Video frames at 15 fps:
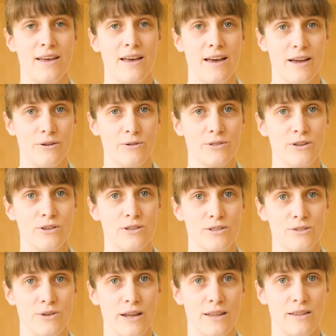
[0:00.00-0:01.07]
and also to
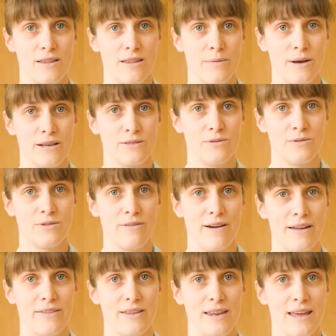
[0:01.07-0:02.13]
strengthen the muscles
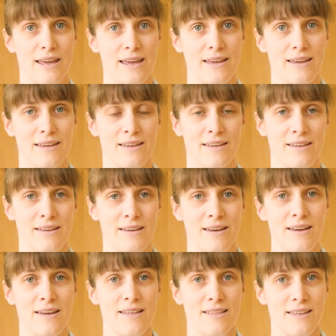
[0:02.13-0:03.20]
around the knee.
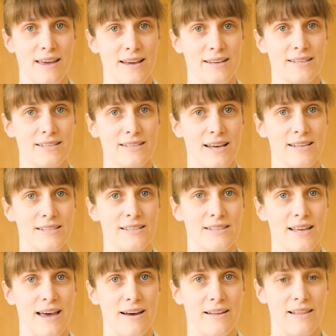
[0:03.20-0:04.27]
The exercises
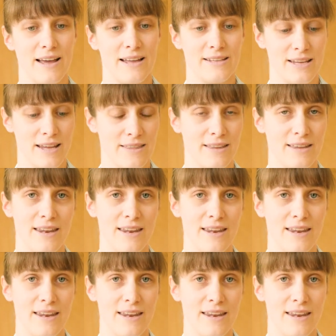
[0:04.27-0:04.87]
are outlined in the